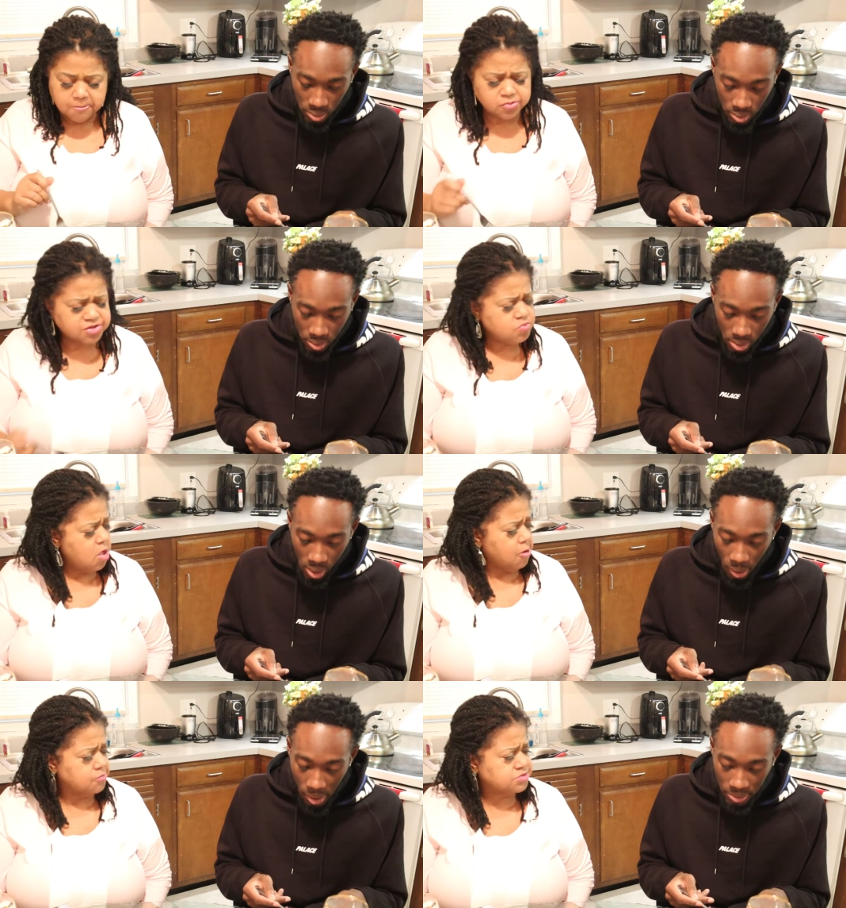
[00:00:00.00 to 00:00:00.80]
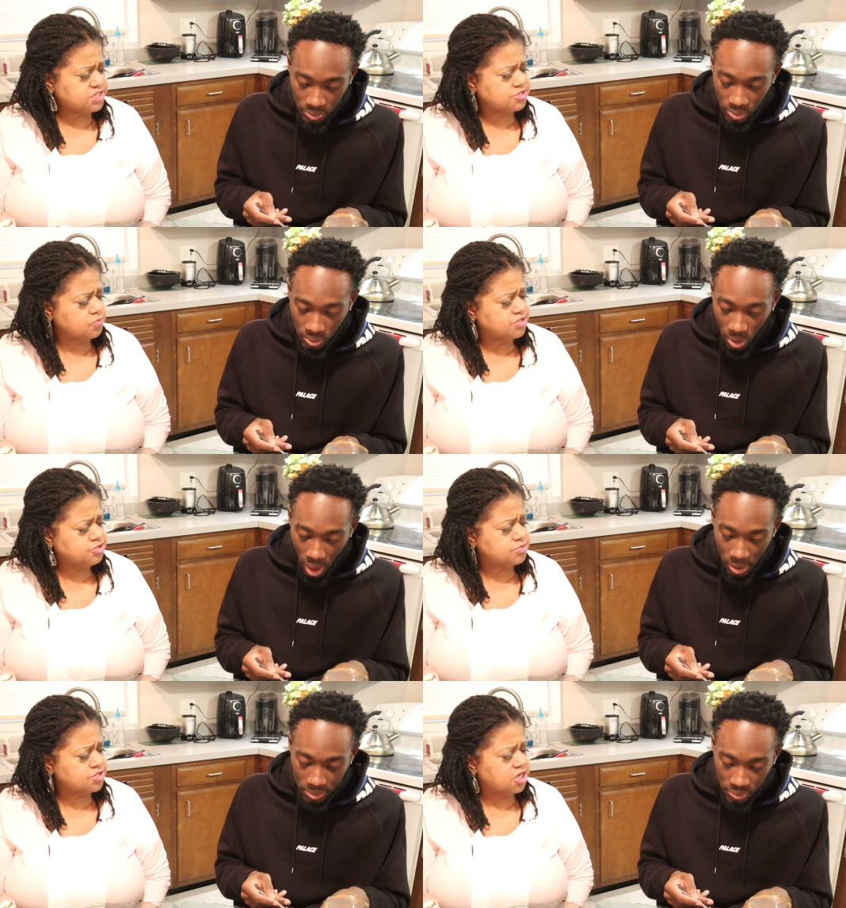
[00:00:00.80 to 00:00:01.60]
Speaker 1: but no was that the one
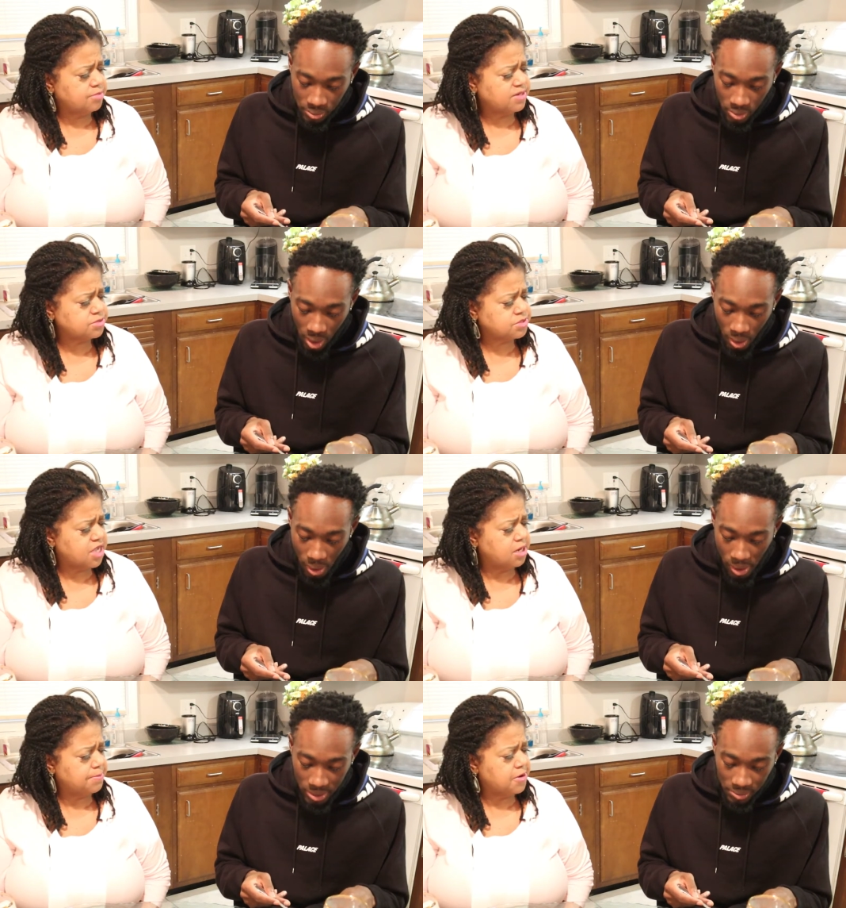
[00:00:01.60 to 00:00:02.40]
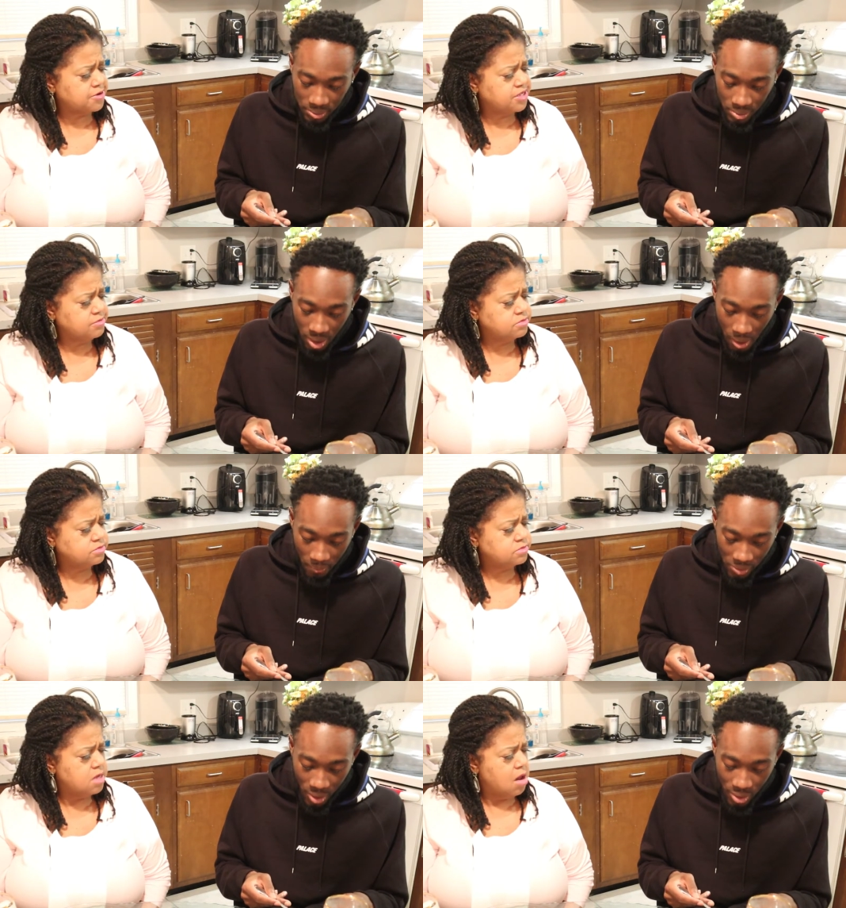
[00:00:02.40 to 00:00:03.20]
you were talking about the silent party
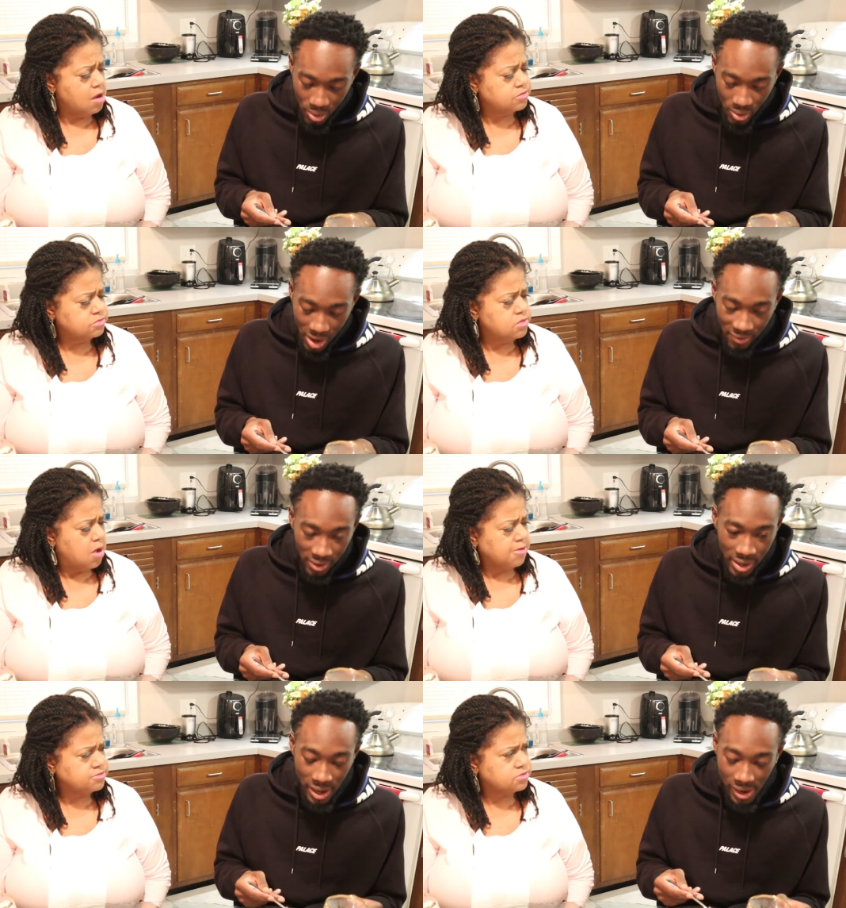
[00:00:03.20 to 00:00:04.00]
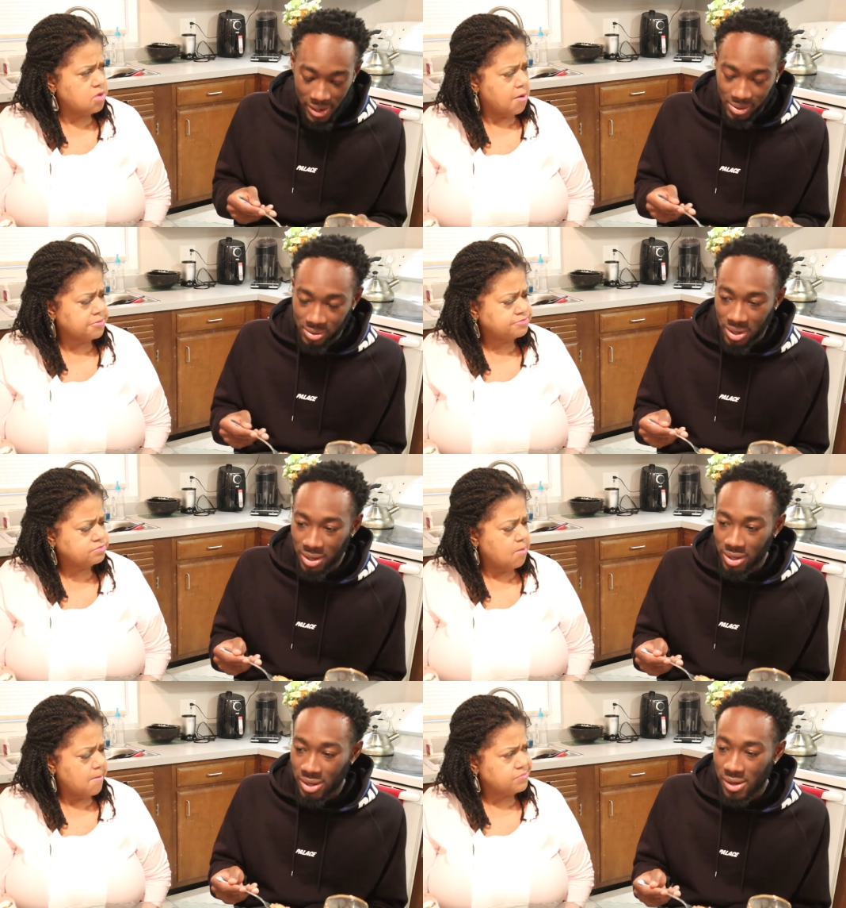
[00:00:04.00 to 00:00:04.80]
Speaker 2: oh I forgot
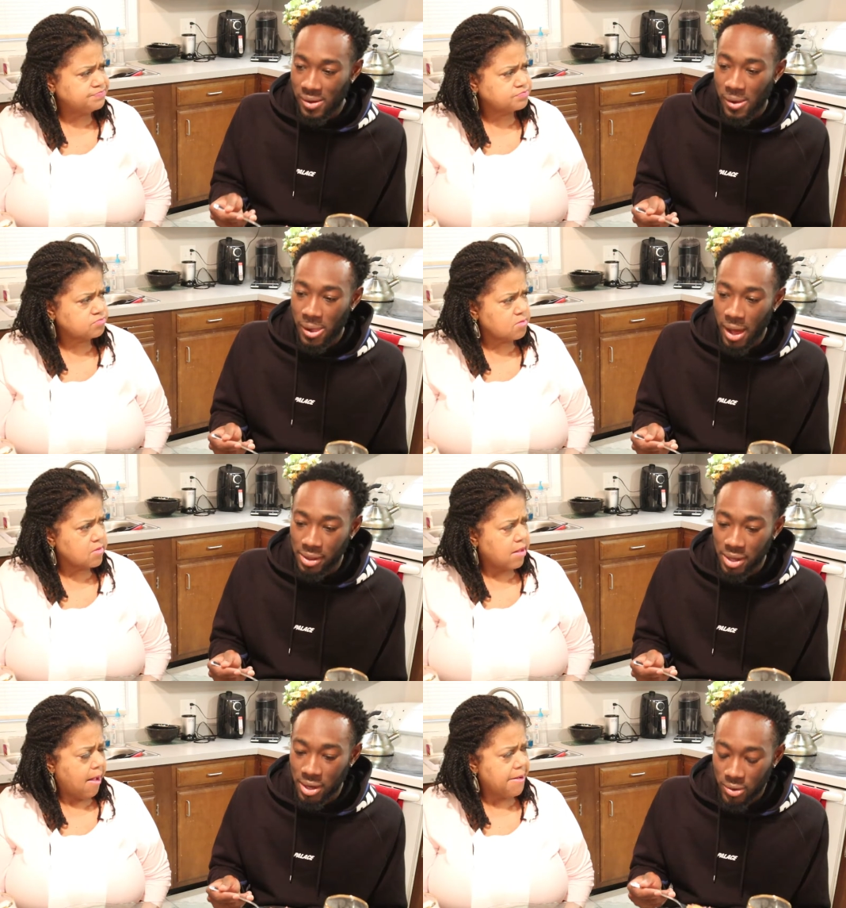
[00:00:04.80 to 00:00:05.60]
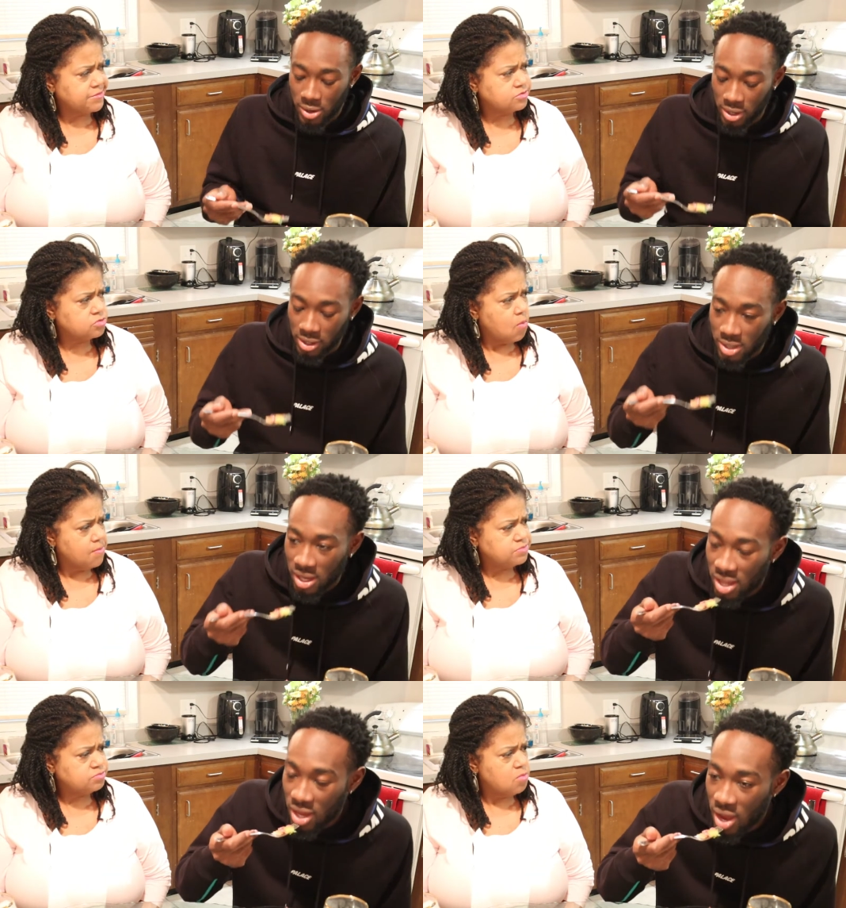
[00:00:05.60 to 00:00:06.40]
uh, I think it was.
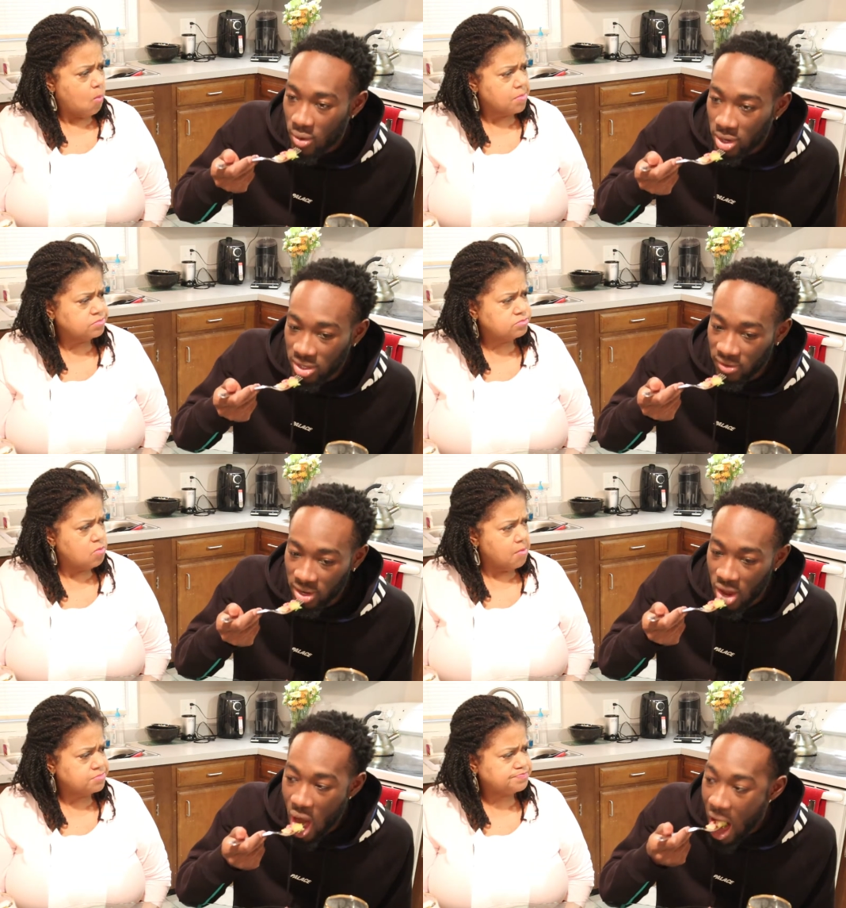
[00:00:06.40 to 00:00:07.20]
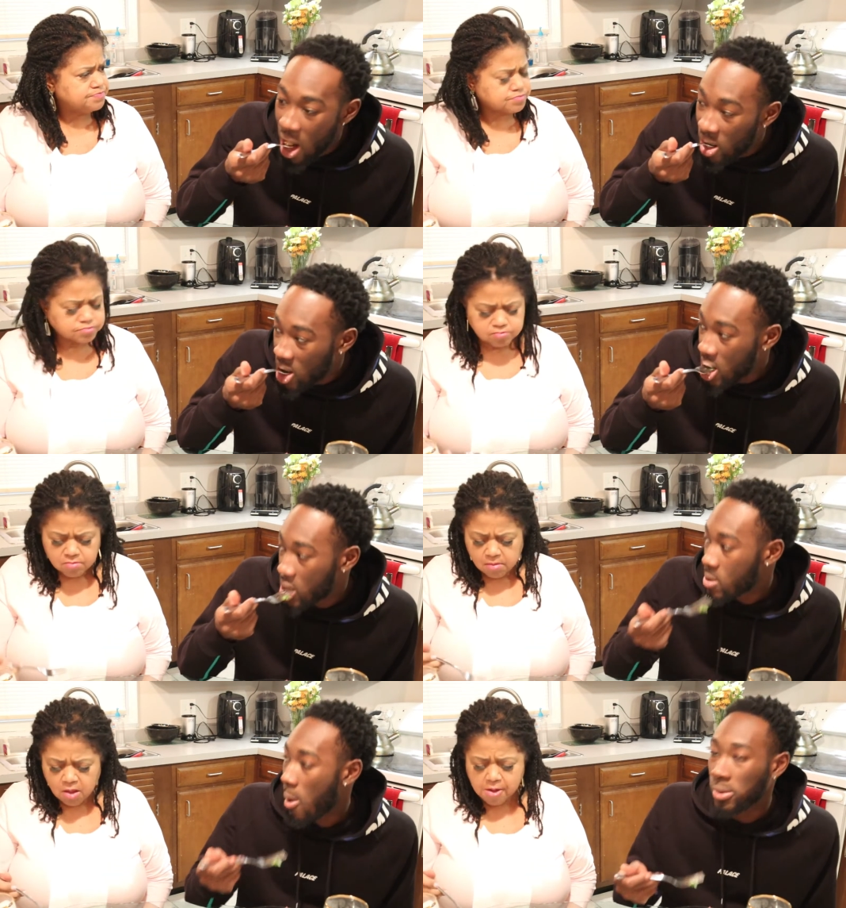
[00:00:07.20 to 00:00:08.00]
I think that was the video.
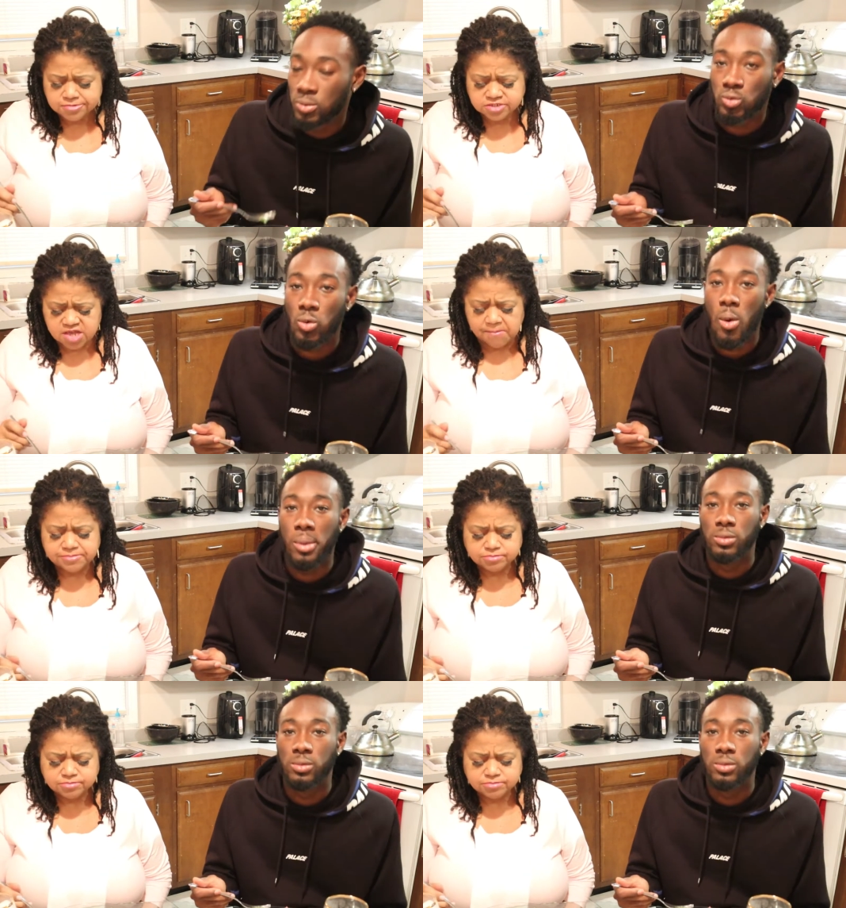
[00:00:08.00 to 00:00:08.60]
Speaker 1: Okay.